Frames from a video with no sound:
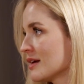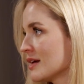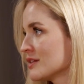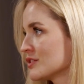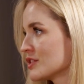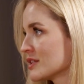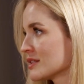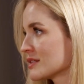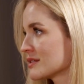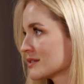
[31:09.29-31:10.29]
and
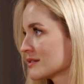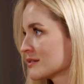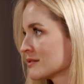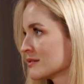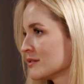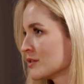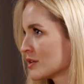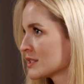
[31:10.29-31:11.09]
just, you know,